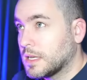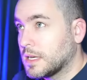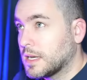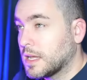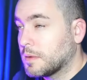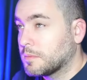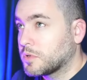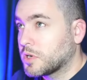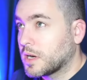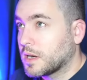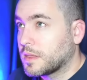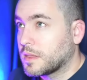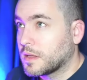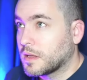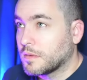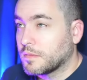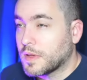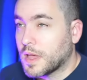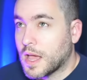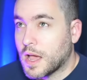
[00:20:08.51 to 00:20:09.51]
Now, I'm trying to think
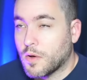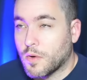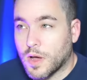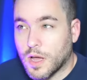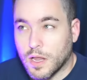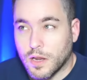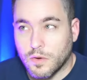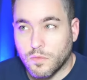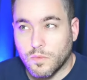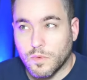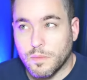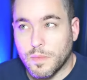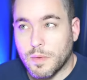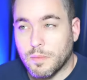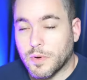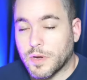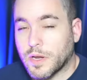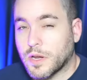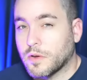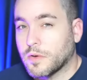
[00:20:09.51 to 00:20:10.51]
of how I
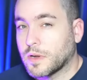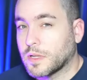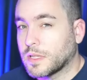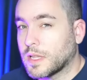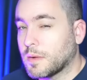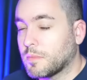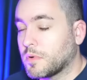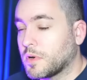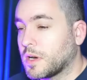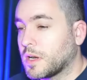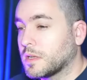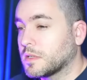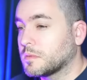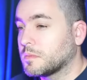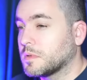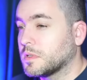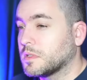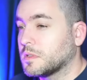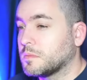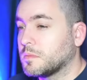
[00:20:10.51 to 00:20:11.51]
remember hearing that pronounced,
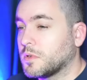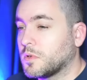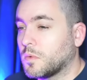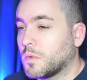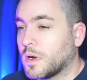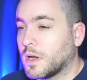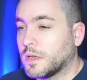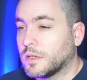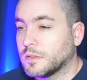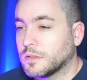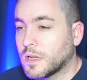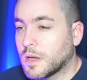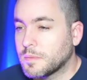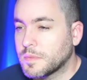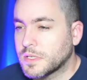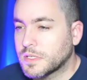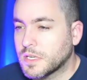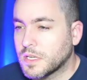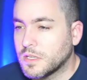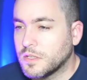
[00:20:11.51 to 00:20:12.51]
but it's been a while. I'm
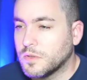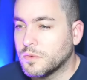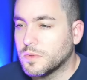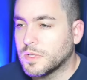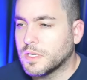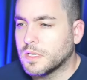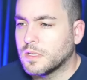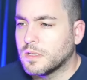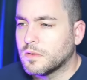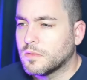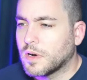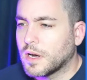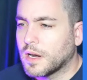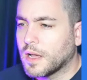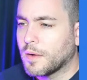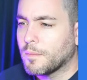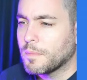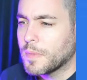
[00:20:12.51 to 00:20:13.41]
going to say Ewan right now.